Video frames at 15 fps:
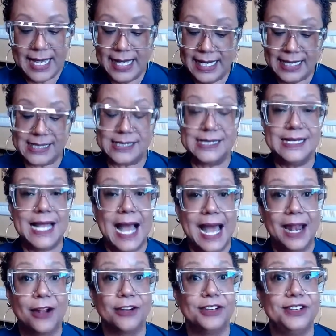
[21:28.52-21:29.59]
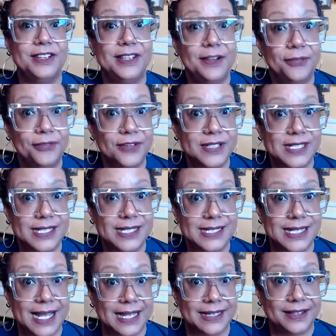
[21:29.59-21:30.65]
it is not our differences
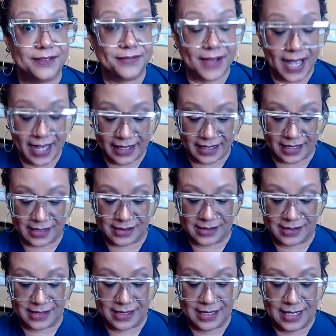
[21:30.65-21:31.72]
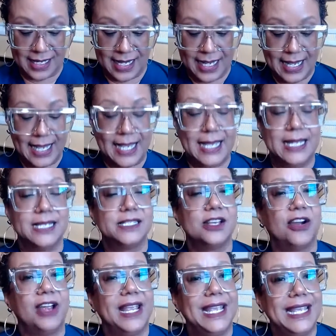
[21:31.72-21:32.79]
that divide us. It is
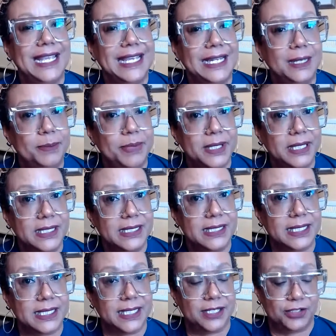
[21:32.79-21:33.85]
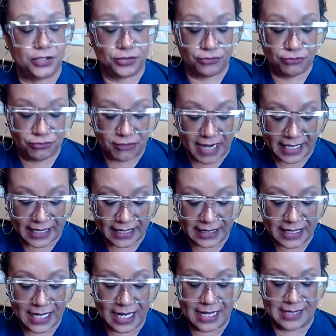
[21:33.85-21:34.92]
our inability to
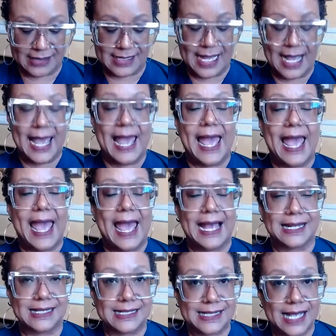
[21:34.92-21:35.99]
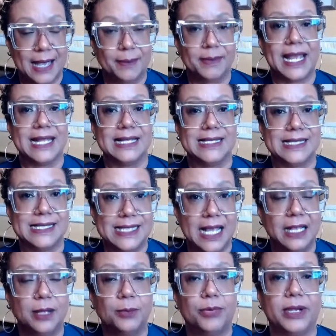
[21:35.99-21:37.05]
recognize, accept, and
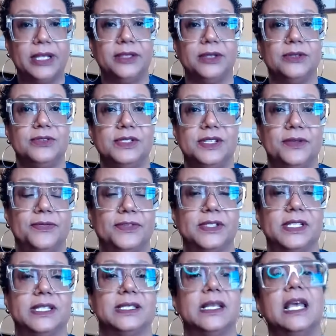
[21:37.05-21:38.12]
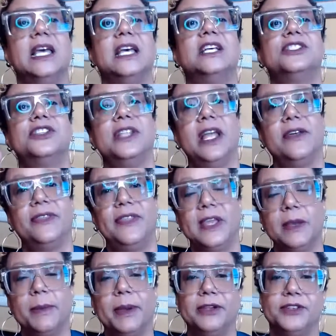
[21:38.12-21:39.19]
celebrate those differences. So now think
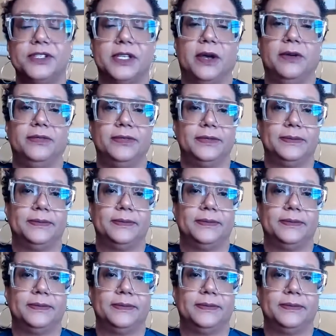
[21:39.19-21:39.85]
about yourself.